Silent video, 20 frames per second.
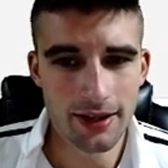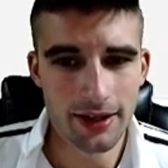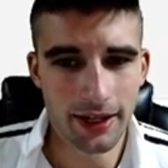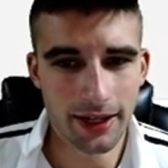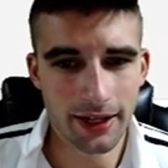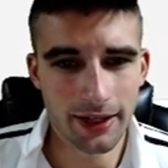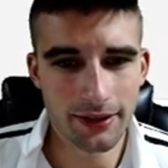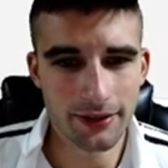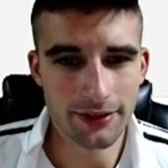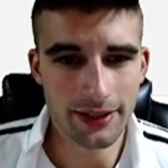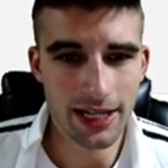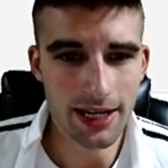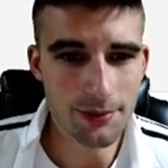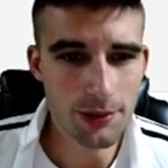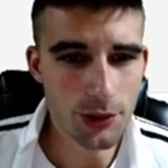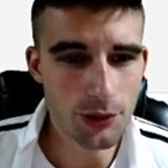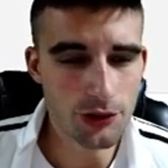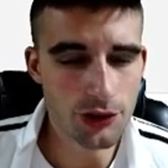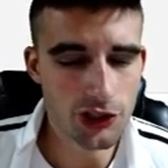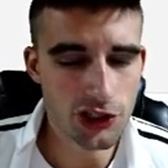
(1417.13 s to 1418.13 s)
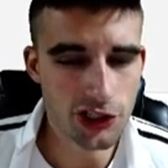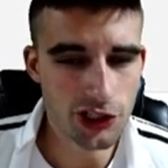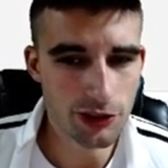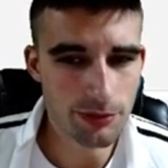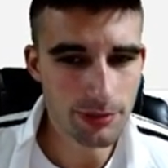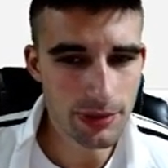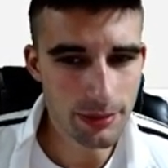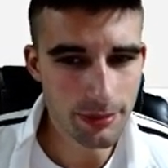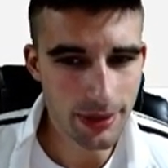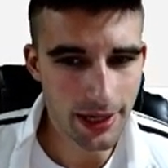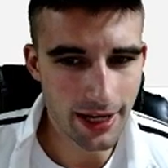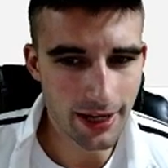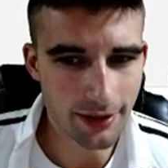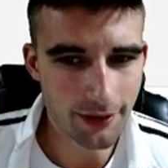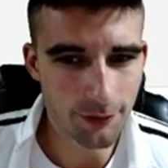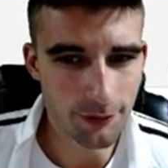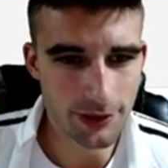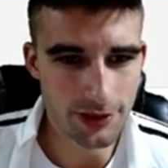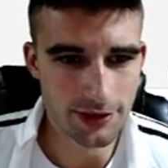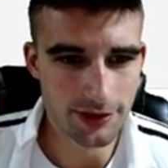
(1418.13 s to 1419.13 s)
And Cam Newton should be
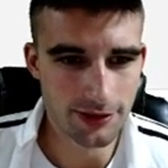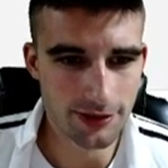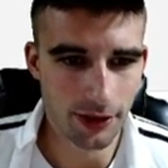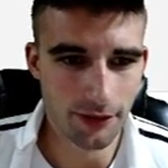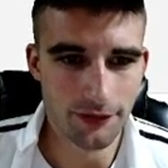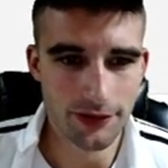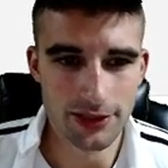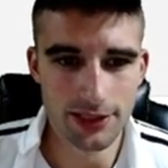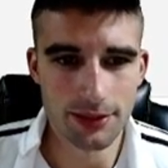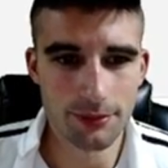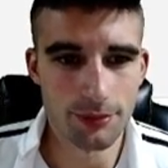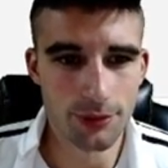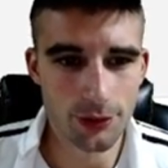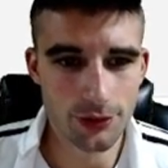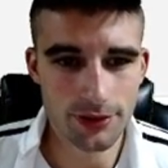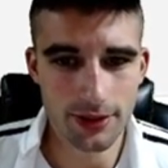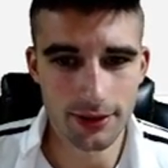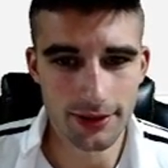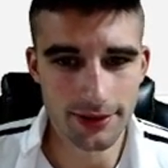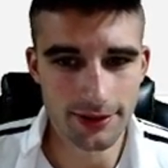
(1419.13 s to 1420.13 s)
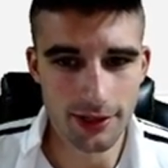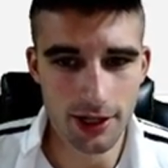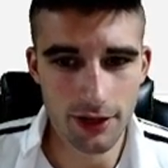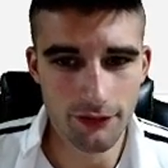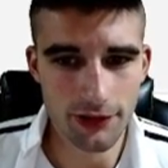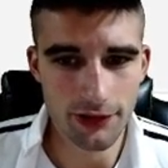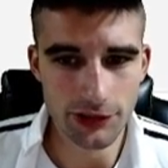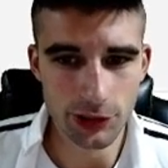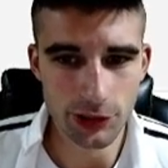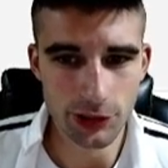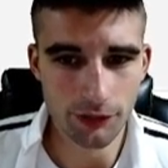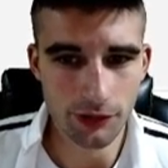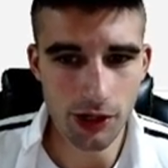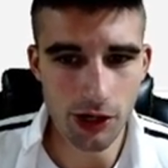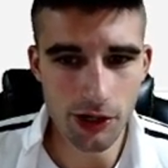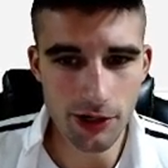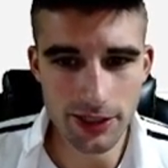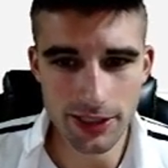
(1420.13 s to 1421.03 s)
back, which is obviously a boost to this offense overall.